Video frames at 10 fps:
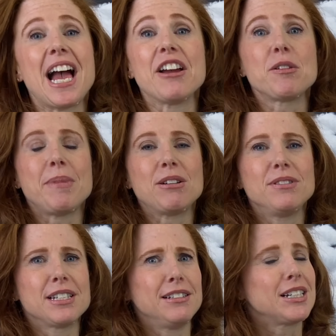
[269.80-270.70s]
Iron Mountain
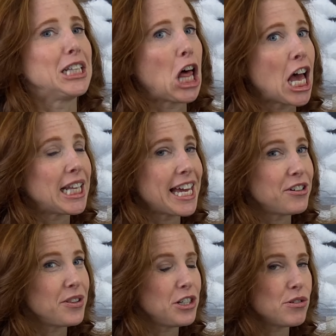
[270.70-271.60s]
can look a lot lighter
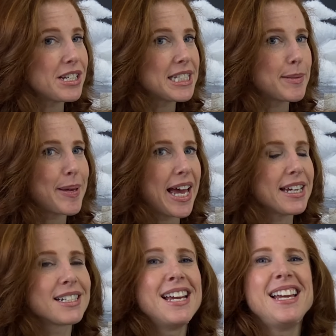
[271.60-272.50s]
than you'd
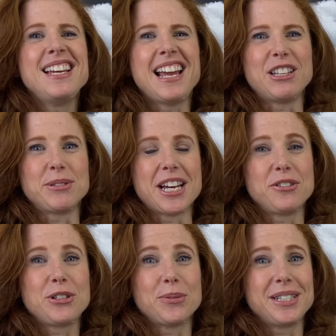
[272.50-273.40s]
expect, and those
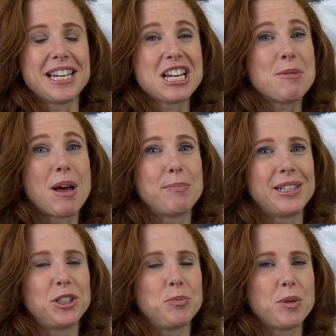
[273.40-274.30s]
undertones can come up a
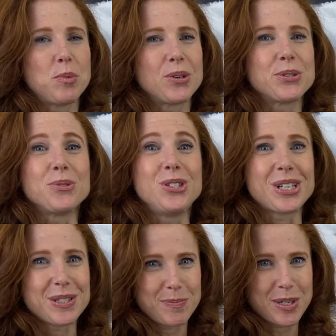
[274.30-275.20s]
little bit more, so
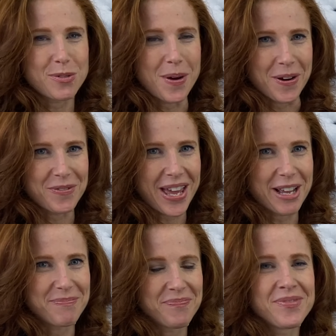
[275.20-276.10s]
just be aware of that.
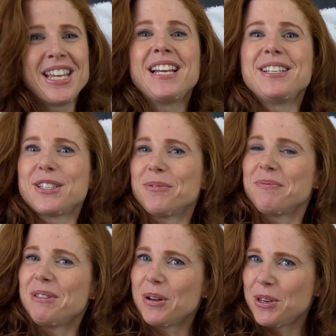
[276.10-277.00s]
So
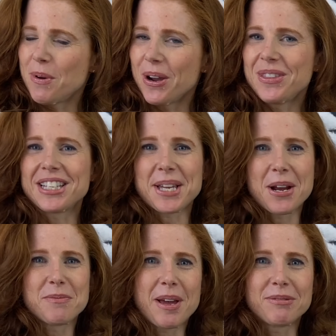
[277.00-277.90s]
there you are, that's
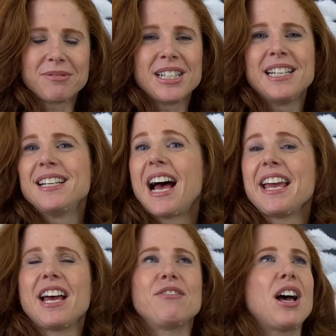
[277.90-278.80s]
Iron Mountain. I
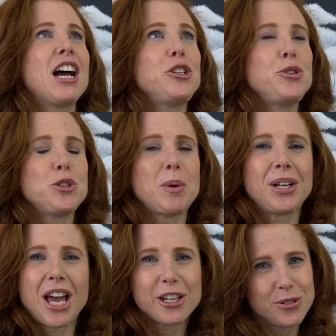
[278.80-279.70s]
have hundreds upon
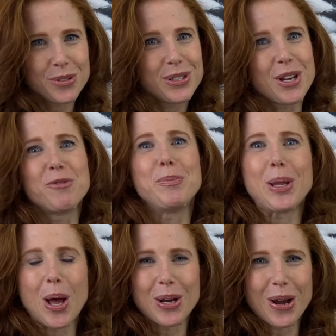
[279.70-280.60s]
hundreds of
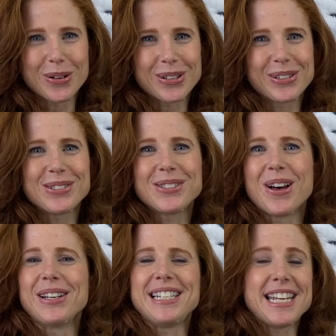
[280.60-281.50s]
blog articles
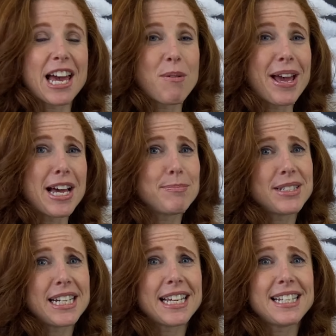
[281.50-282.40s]
on DIY
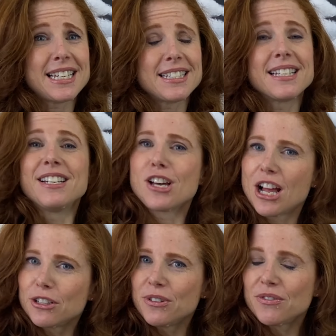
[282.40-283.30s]
update ideas,
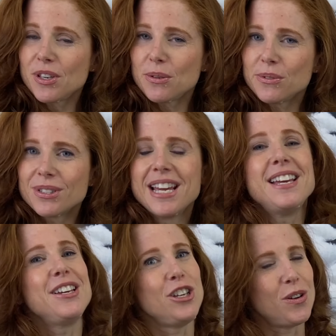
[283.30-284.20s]
color reviews.
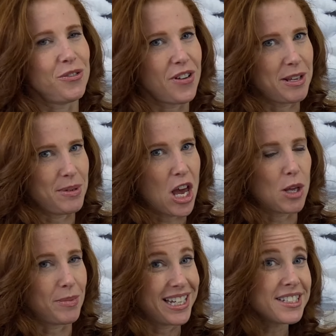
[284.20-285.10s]
You can find me on
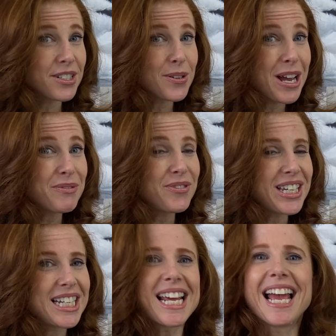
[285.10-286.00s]
my Instagram
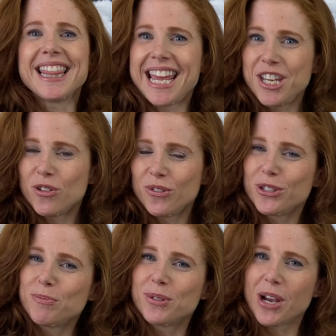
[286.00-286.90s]
feed, and thank you for
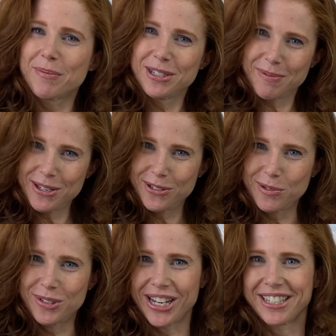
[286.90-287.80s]
subscribing to my YouTube
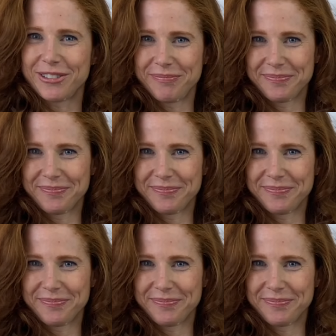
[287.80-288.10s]
channel.